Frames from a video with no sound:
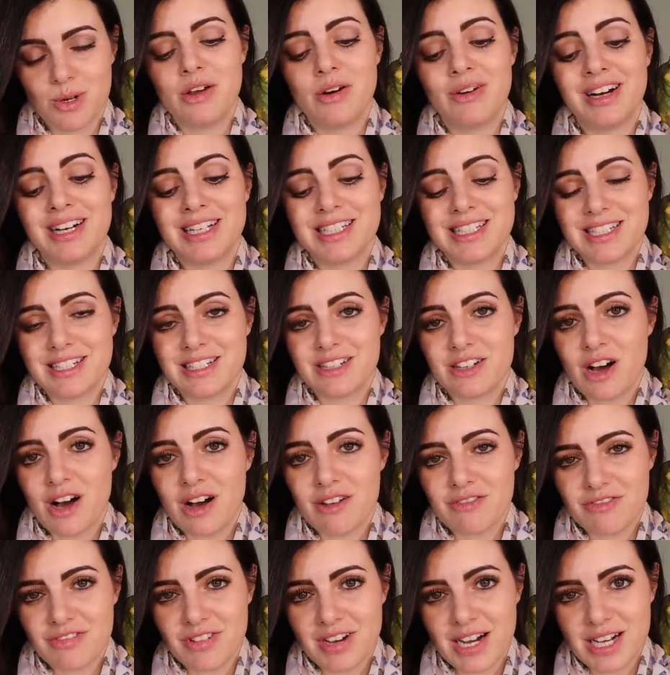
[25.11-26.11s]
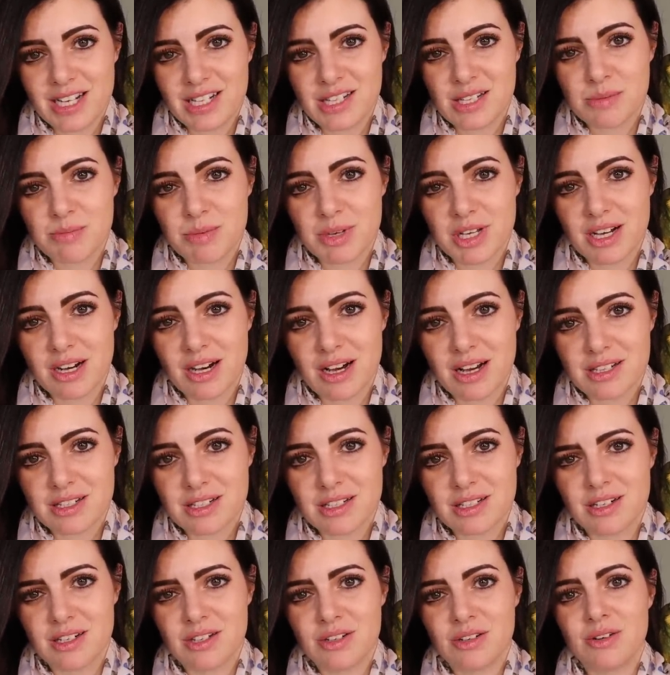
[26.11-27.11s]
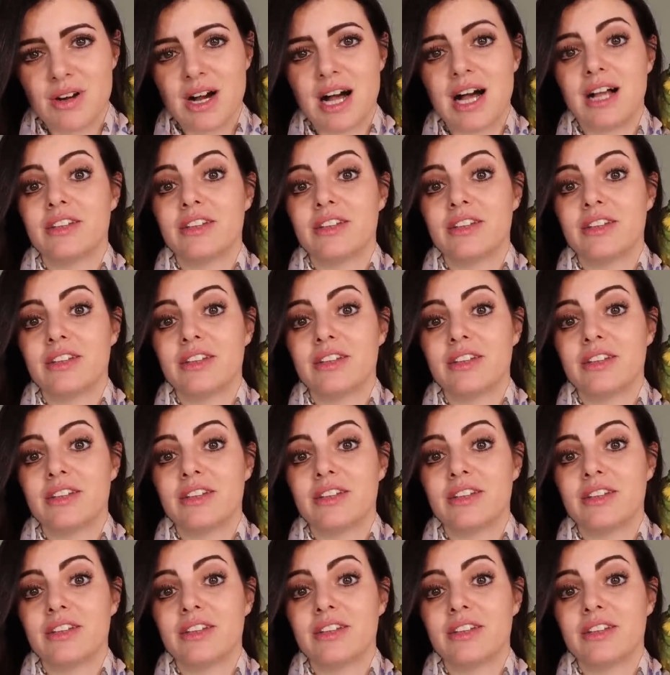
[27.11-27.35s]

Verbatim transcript: No, I did not find Picasso.